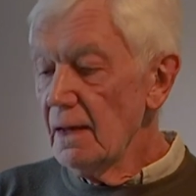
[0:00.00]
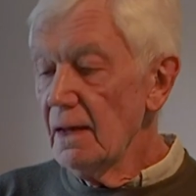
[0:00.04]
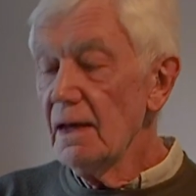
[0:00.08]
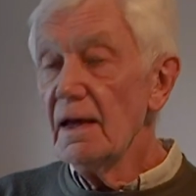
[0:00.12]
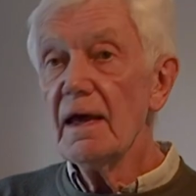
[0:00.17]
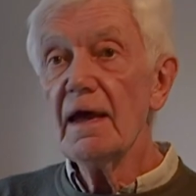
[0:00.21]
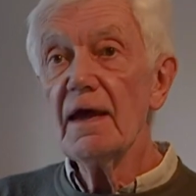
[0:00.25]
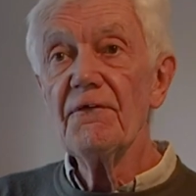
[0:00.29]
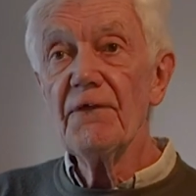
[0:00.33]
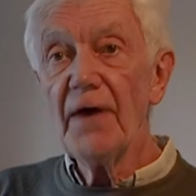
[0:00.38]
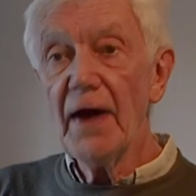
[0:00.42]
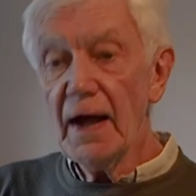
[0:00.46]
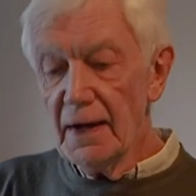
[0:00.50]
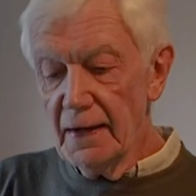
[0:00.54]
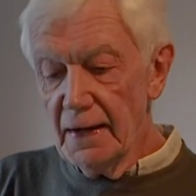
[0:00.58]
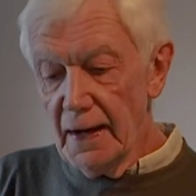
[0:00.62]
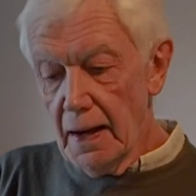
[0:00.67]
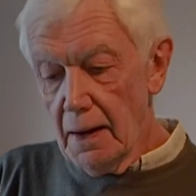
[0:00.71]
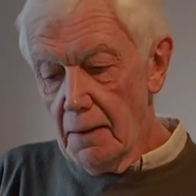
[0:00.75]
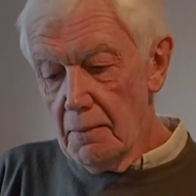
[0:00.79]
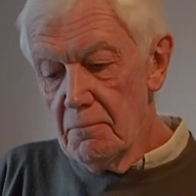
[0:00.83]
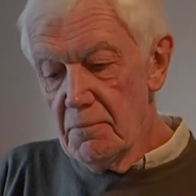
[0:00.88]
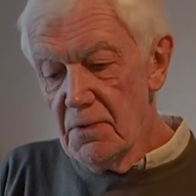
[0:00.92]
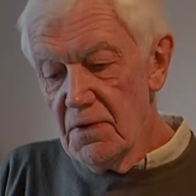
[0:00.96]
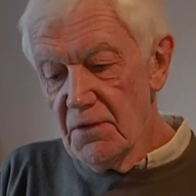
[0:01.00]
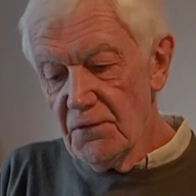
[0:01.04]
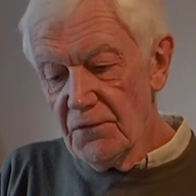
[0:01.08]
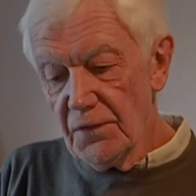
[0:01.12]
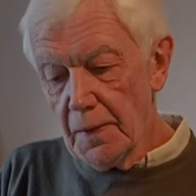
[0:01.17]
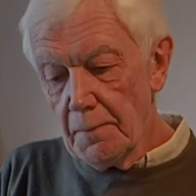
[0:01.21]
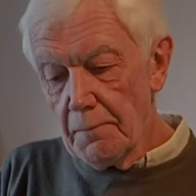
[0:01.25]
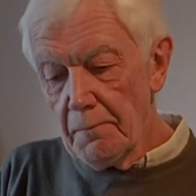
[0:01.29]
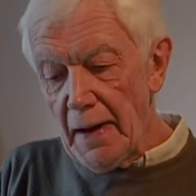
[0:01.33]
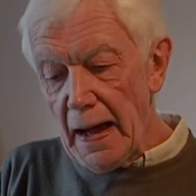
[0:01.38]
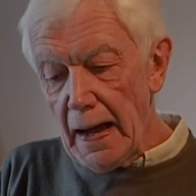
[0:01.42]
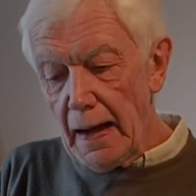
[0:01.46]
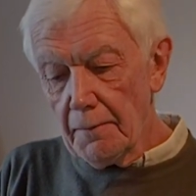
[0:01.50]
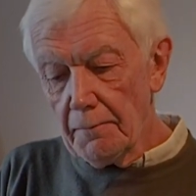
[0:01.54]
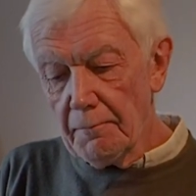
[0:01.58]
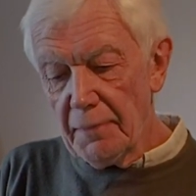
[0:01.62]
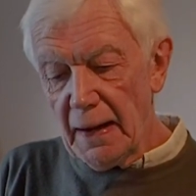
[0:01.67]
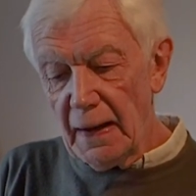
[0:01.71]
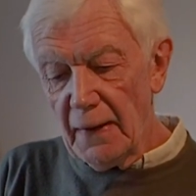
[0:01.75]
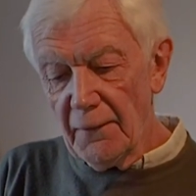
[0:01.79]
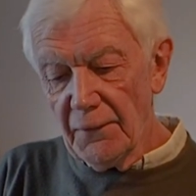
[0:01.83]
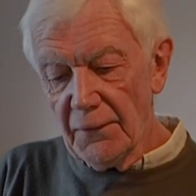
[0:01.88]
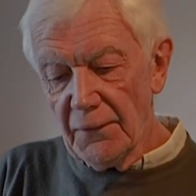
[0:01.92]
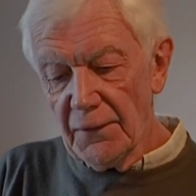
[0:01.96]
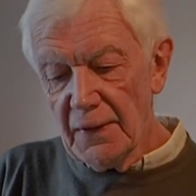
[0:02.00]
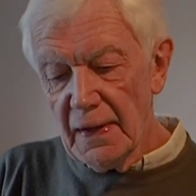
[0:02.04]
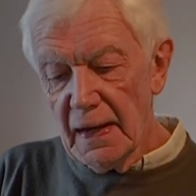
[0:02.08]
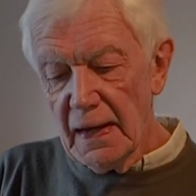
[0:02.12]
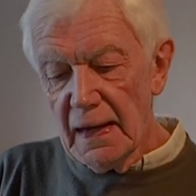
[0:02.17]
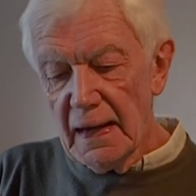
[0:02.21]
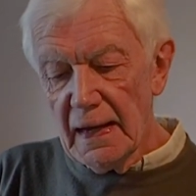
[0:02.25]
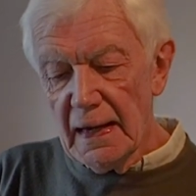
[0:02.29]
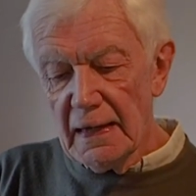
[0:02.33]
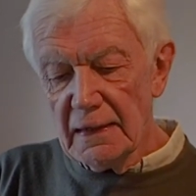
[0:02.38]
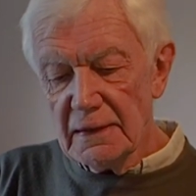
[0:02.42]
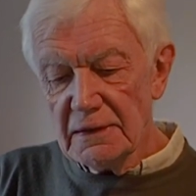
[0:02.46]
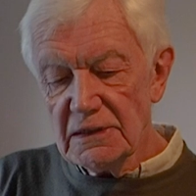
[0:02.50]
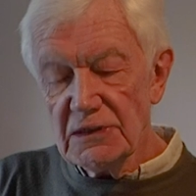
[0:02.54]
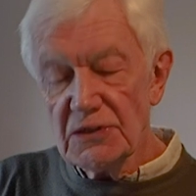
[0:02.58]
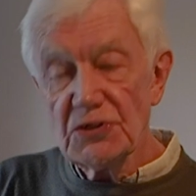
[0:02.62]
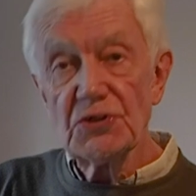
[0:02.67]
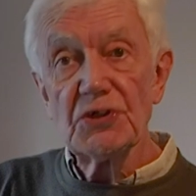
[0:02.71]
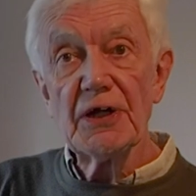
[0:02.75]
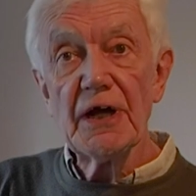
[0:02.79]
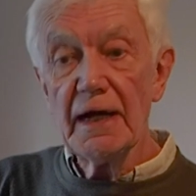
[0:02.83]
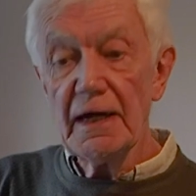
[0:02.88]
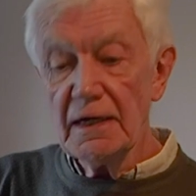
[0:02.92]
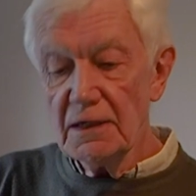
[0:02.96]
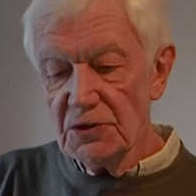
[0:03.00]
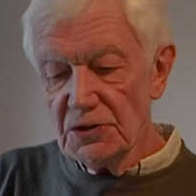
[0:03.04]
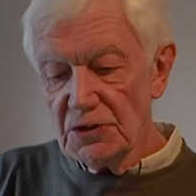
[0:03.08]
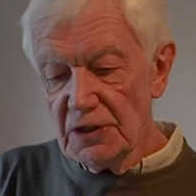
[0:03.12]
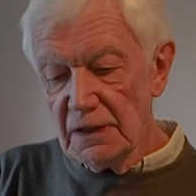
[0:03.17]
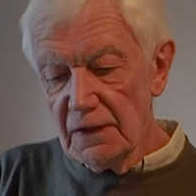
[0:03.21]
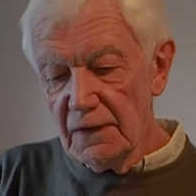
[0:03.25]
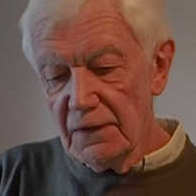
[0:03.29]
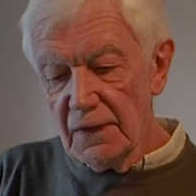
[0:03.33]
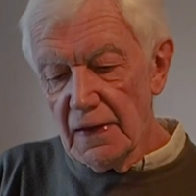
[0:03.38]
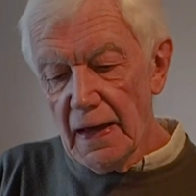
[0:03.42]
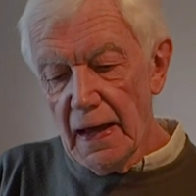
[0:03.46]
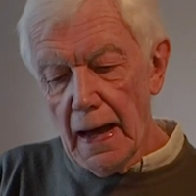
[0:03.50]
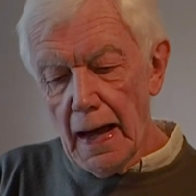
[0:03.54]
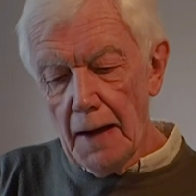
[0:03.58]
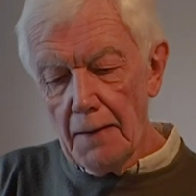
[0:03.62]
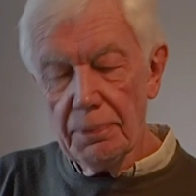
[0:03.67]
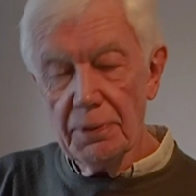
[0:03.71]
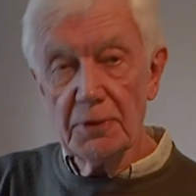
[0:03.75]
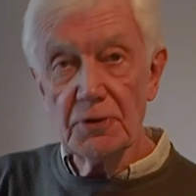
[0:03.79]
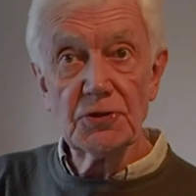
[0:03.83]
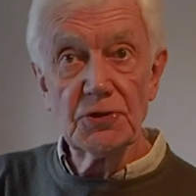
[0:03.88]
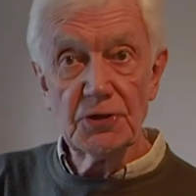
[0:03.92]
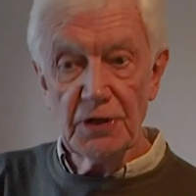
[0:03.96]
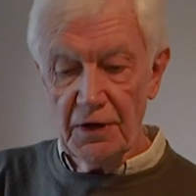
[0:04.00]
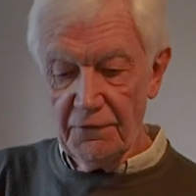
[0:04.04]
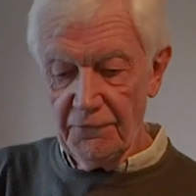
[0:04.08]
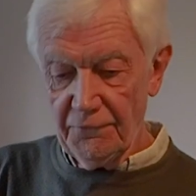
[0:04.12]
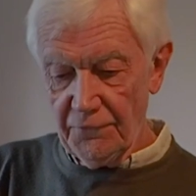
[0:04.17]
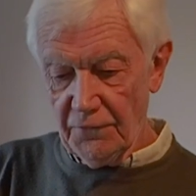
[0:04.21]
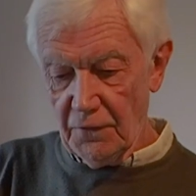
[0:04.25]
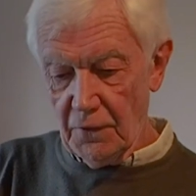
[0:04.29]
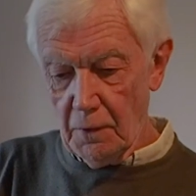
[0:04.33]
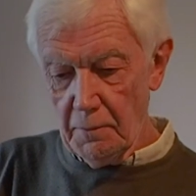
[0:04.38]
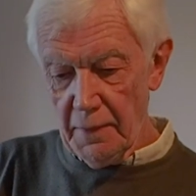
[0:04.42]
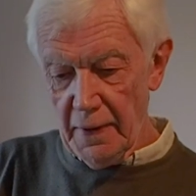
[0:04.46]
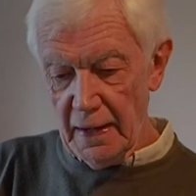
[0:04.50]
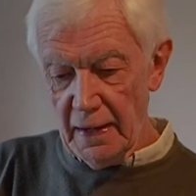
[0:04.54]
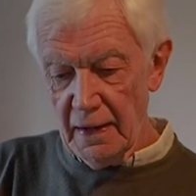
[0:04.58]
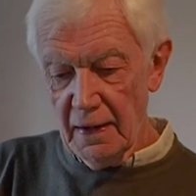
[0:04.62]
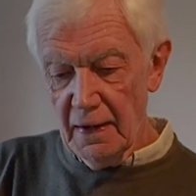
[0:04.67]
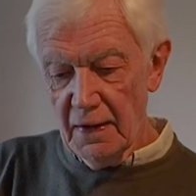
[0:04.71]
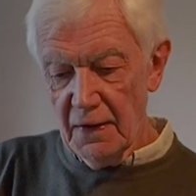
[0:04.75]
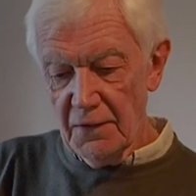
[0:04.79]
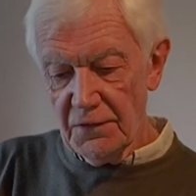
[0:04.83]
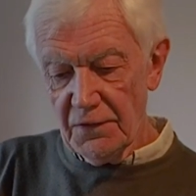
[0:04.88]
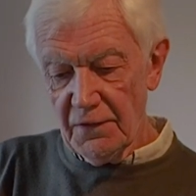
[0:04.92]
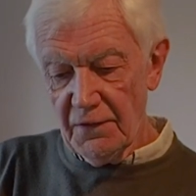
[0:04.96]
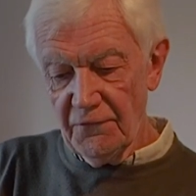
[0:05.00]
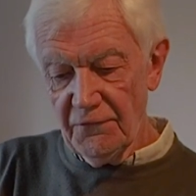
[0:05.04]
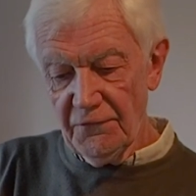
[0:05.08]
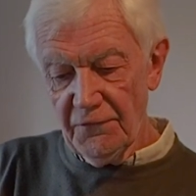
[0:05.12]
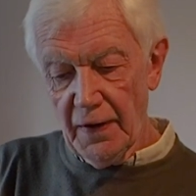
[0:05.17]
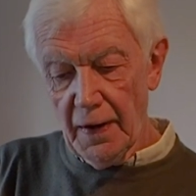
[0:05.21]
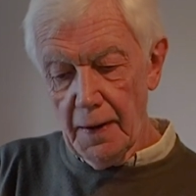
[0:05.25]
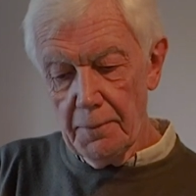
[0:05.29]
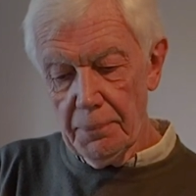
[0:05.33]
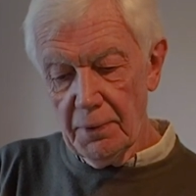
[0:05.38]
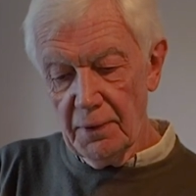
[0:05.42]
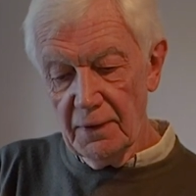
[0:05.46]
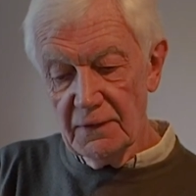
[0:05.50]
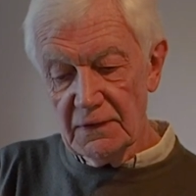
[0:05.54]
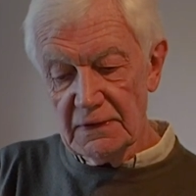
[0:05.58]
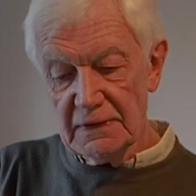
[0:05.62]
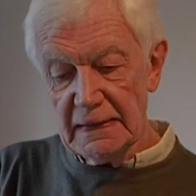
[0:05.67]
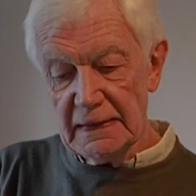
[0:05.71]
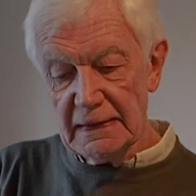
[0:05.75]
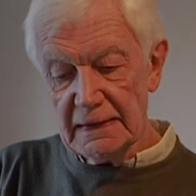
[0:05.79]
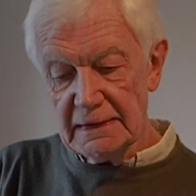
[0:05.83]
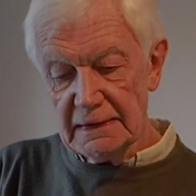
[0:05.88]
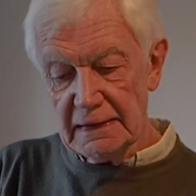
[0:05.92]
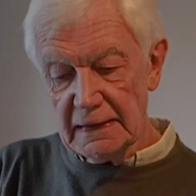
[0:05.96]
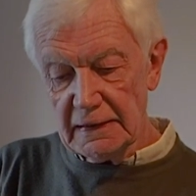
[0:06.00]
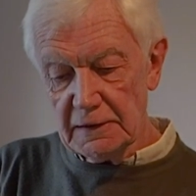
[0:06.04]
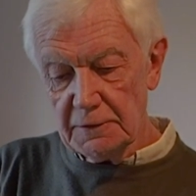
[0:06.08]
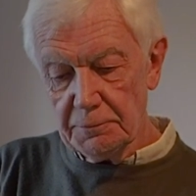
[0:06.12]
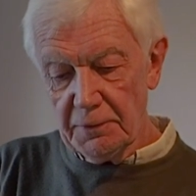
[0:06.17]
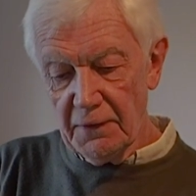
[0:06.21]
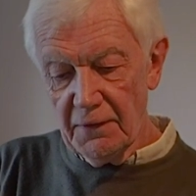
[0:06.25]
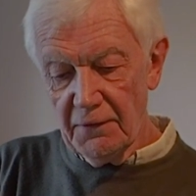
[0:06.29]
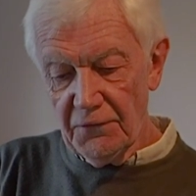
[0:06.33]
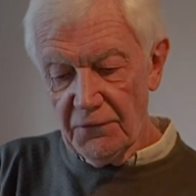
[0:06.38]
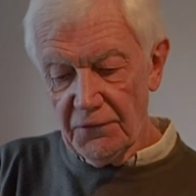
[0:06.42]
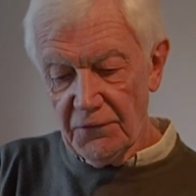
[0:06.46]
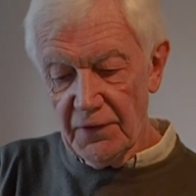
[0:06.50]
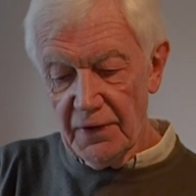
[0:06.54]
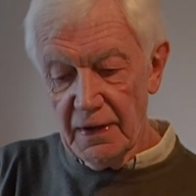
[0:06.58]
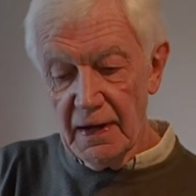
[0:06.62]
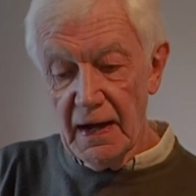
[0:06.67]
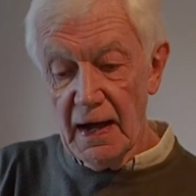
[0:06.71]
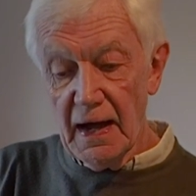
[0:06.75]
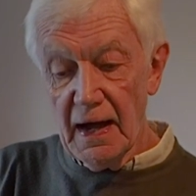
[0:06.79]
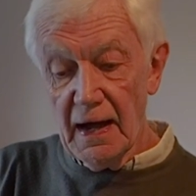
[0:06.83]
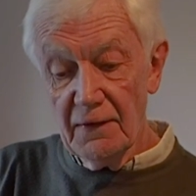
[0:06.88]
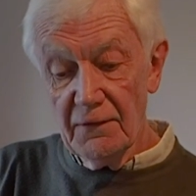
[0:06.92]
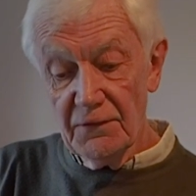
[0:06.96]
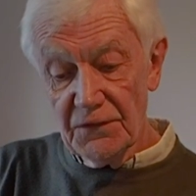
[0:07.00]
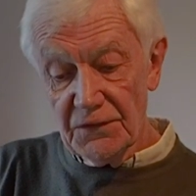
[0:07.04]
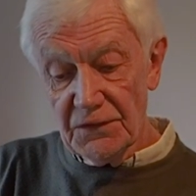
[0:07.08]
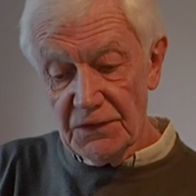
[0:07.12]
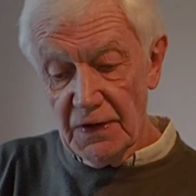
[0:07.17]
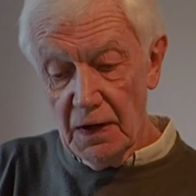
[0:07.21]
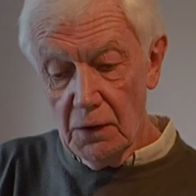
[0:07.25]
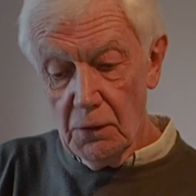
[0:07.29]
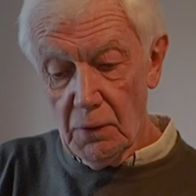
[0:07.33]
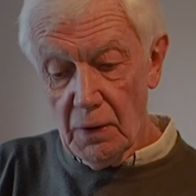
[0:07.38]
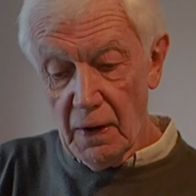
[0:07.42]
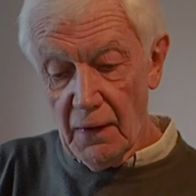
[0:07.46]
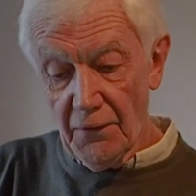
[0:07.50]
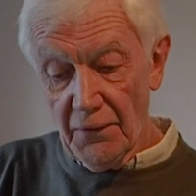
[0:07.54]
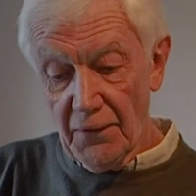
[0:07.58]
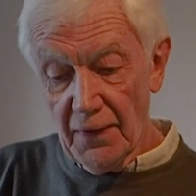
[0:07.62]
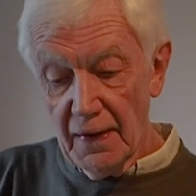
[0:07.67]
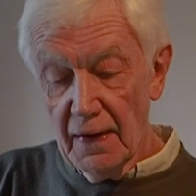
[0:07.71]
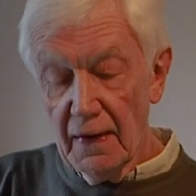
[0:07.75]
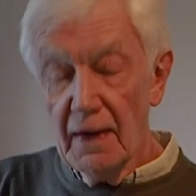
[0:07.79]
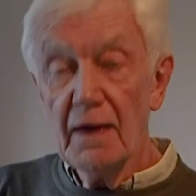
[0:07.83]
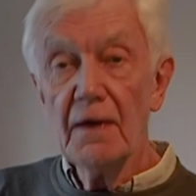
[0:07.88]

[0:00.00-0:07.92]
if I now move the back button, it's changing the aperture for me. So 5.6, 6.3, and so on.